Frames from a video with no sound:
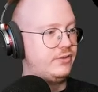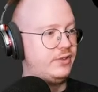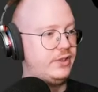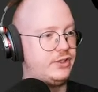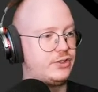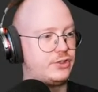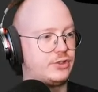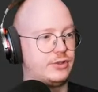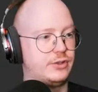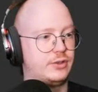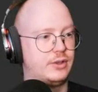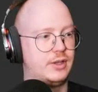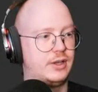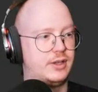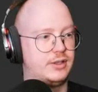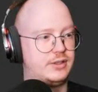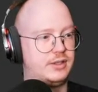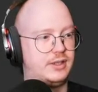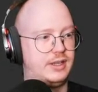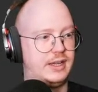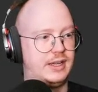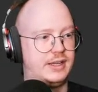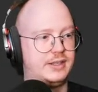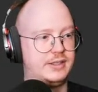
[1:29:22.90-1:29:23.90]
feature that
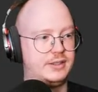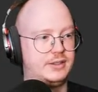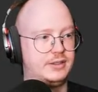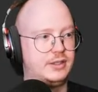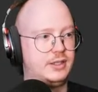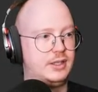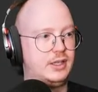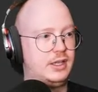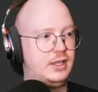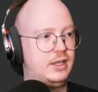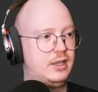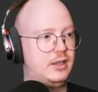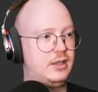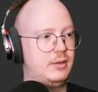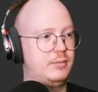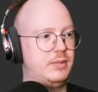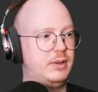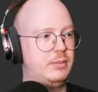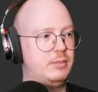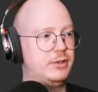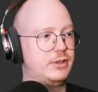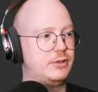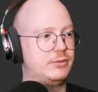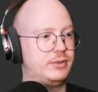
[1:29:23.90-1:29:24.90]
they added,
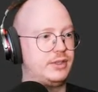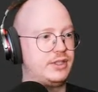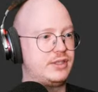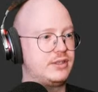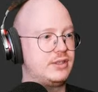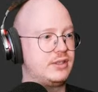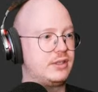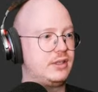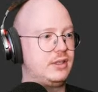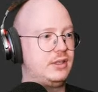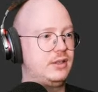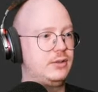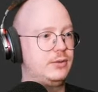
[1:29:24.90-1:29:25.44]
maybe not recently,